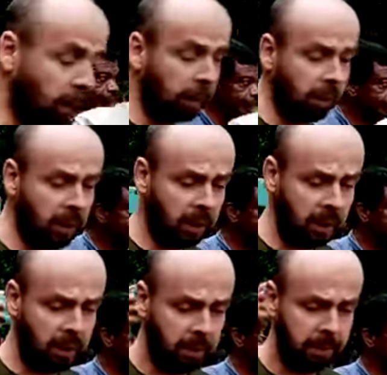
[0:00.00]

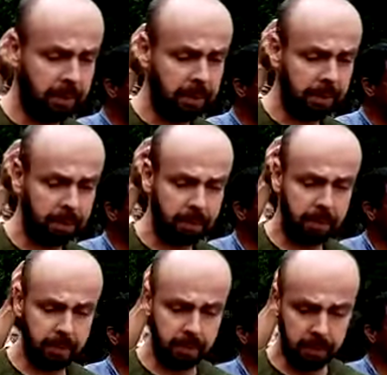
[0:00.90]

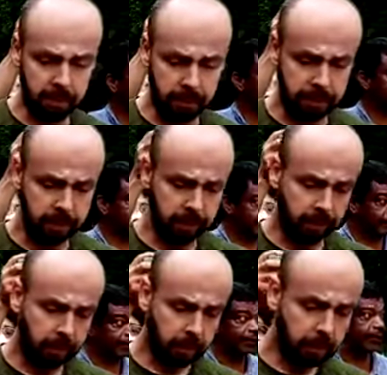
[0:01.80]
This person isn't speaking.